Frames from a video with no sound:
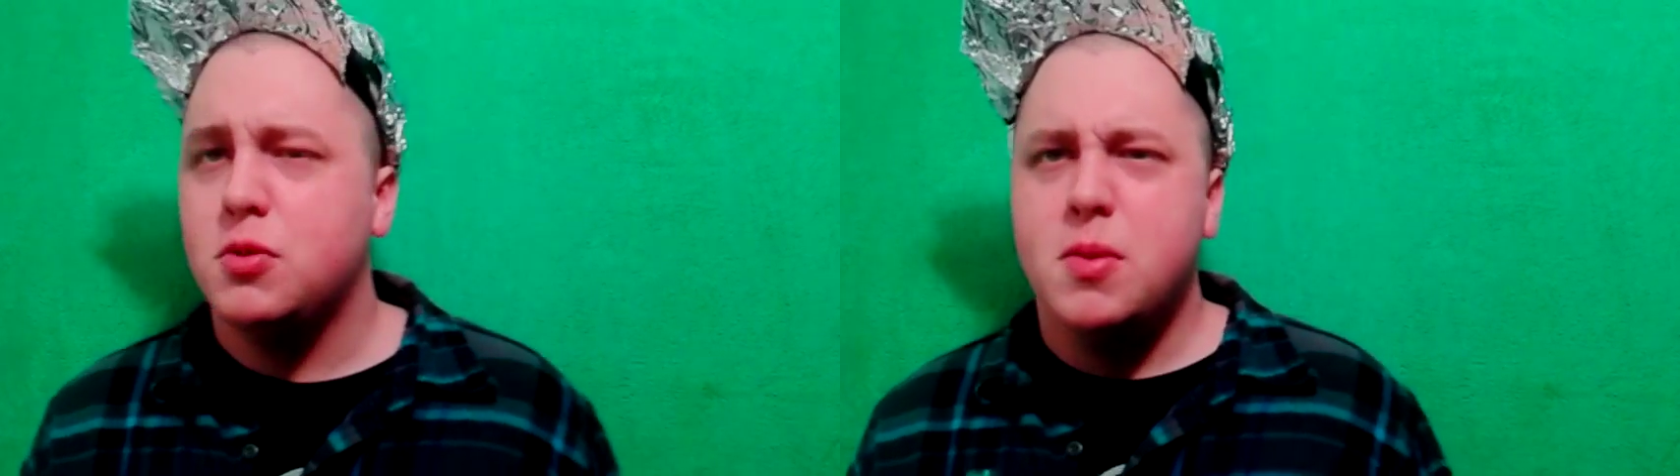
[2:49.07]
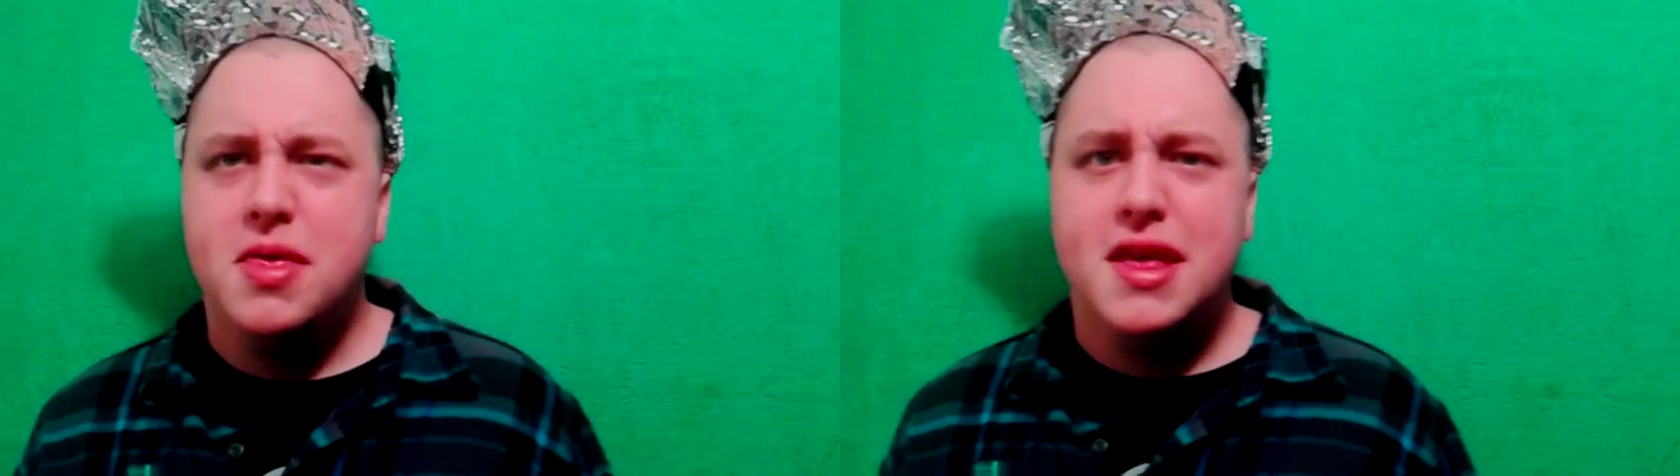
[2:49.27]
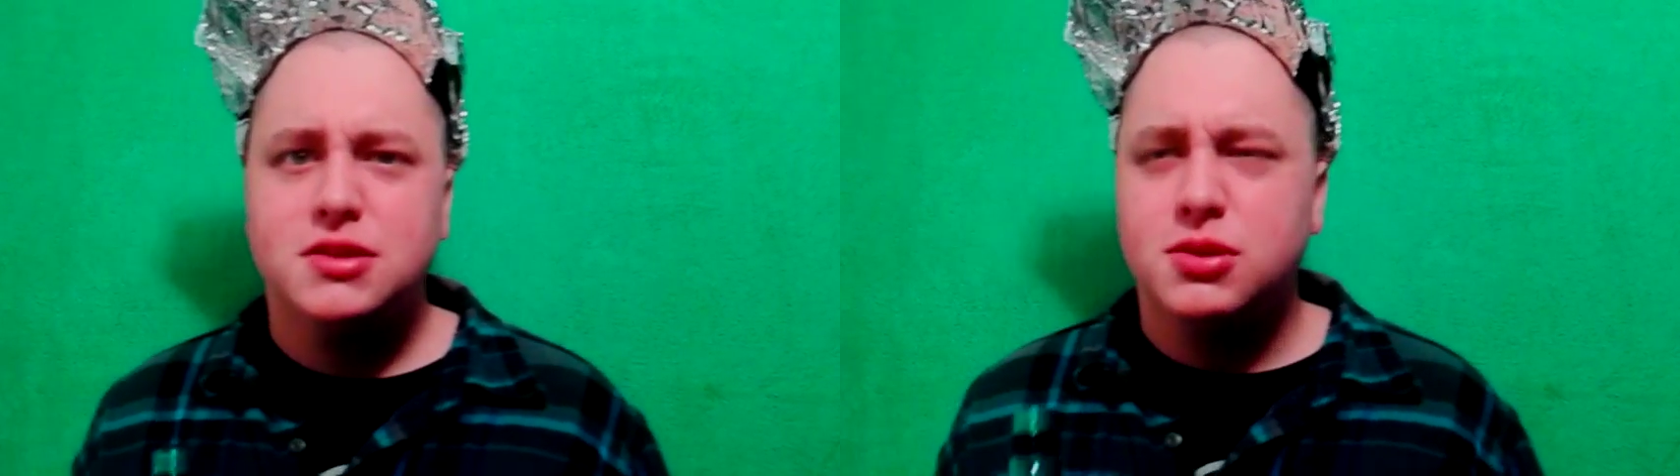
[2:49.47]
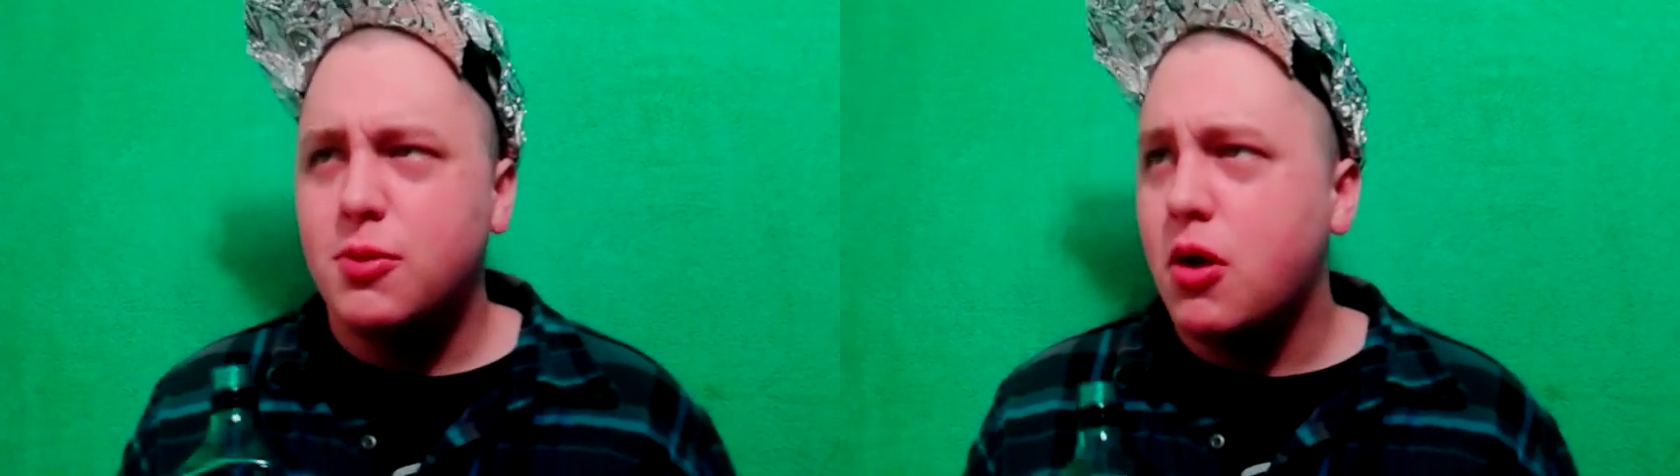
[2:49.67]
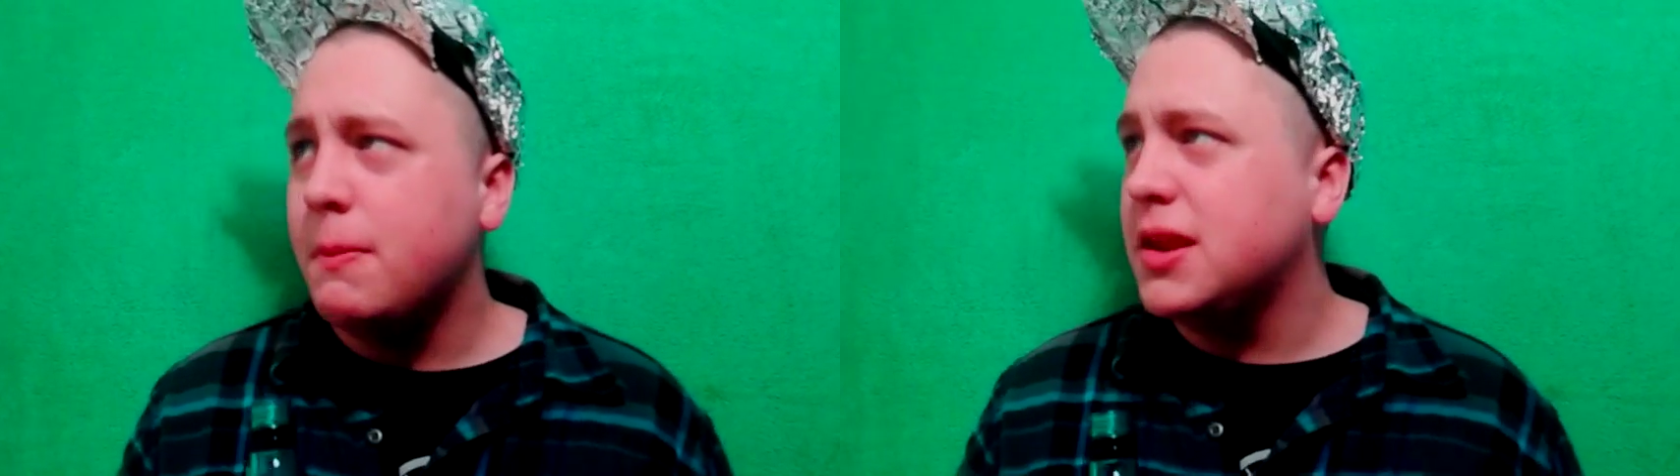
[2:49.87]
But maybe that's
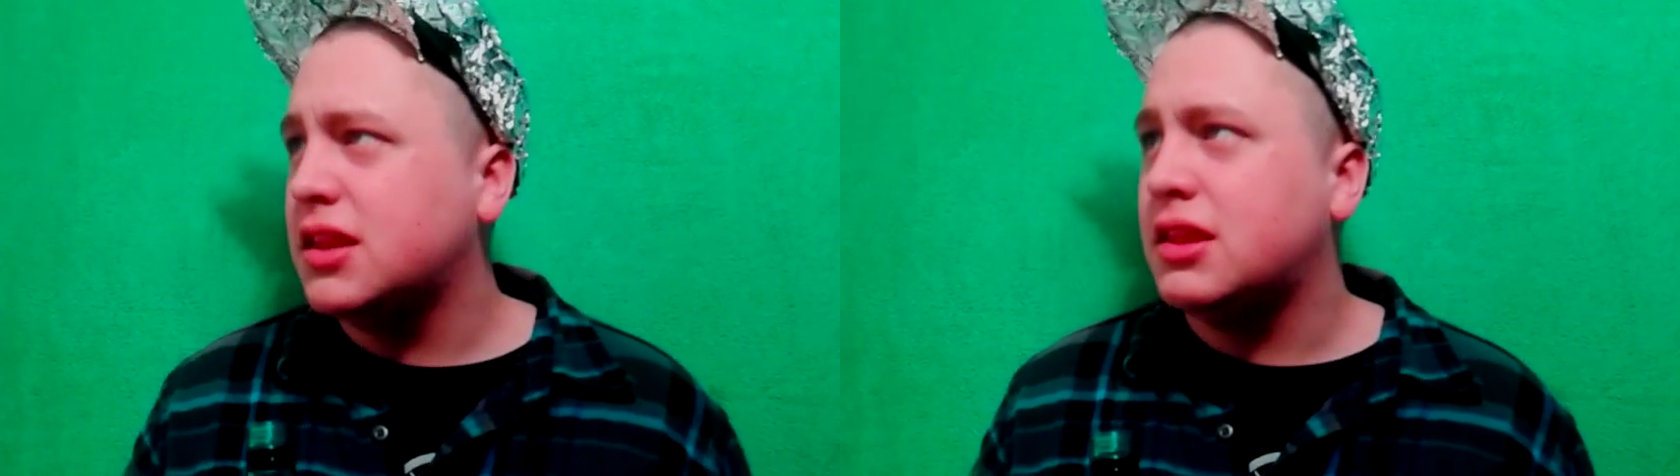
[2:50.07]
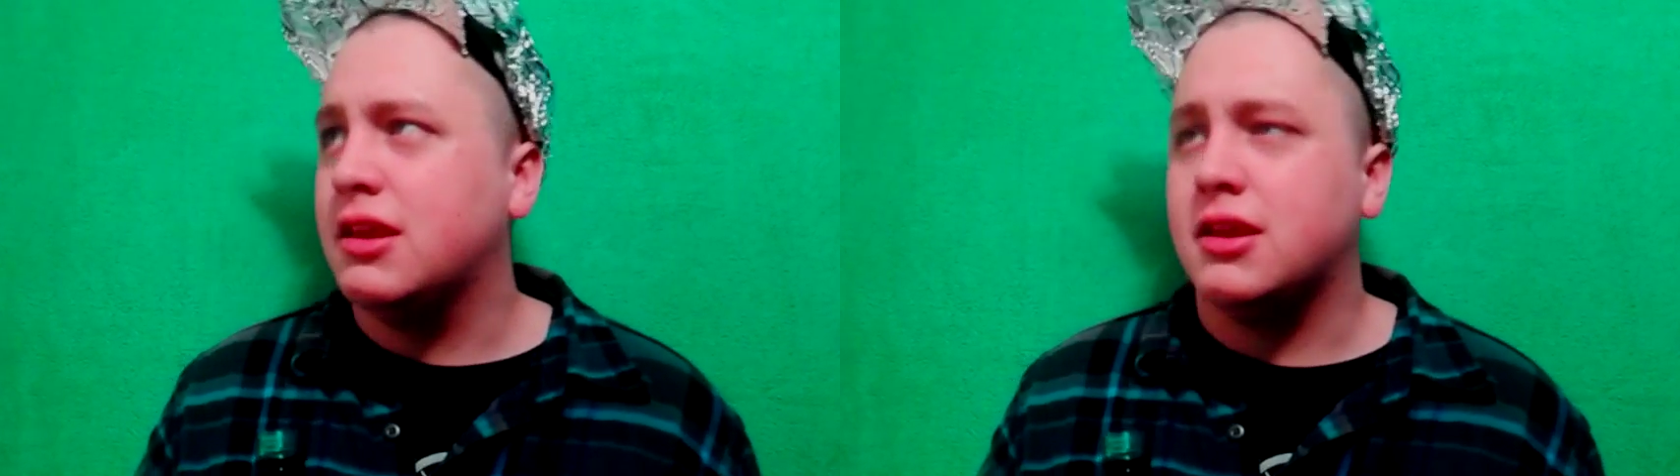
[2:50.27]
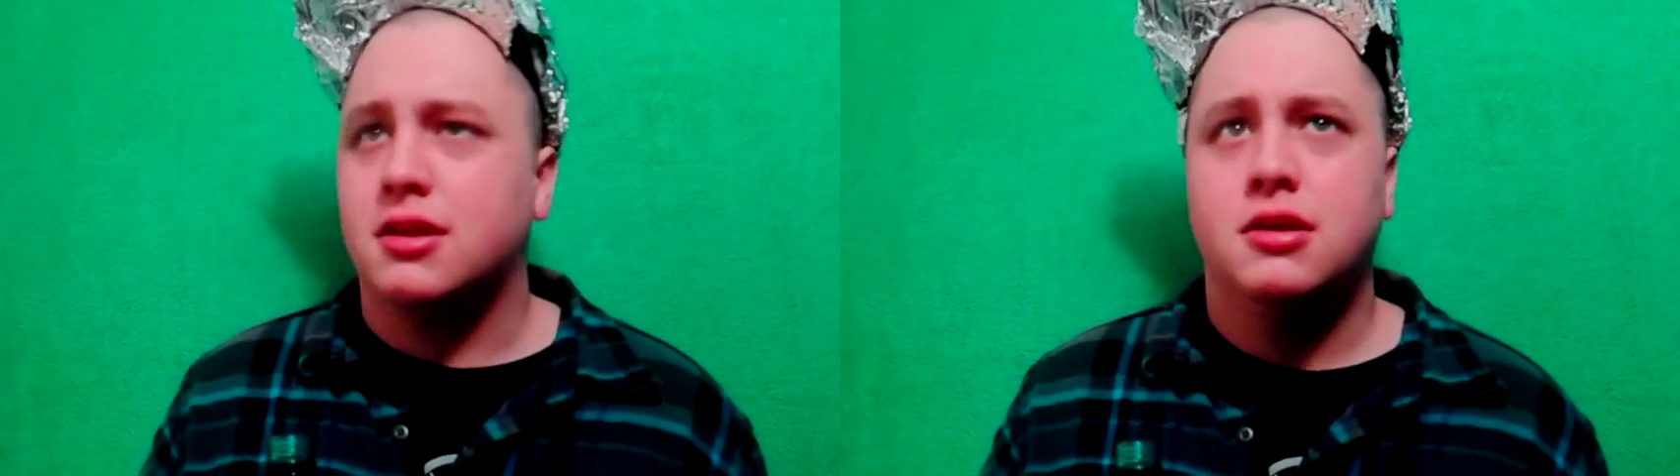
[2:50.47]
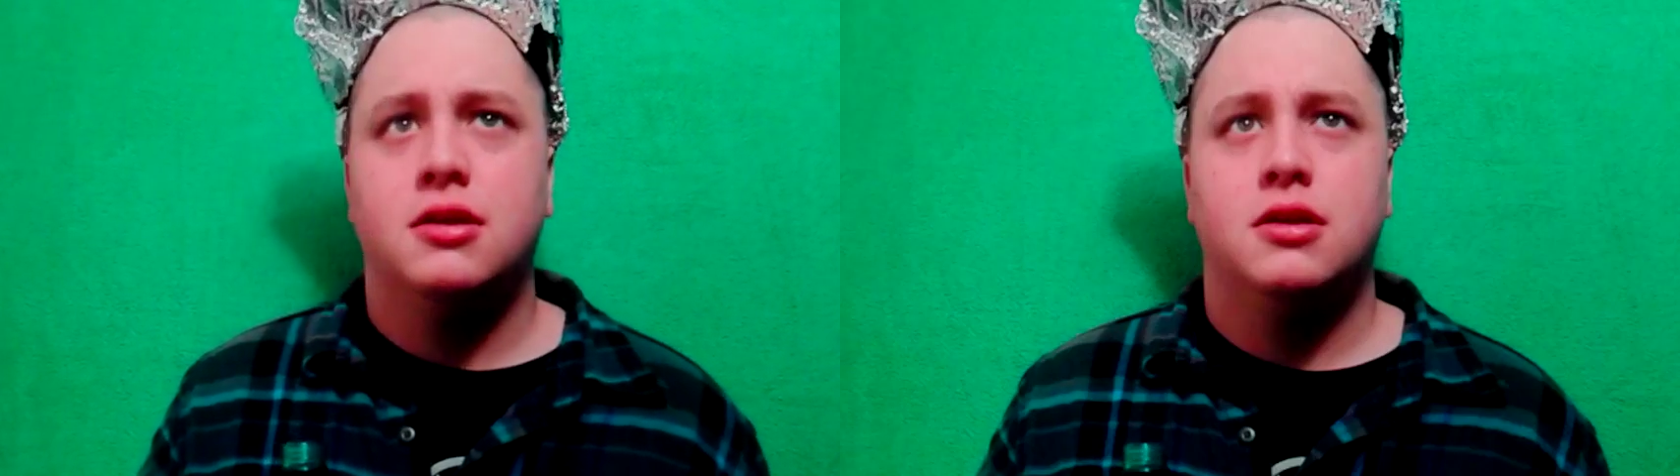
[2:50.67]
what they want me to think.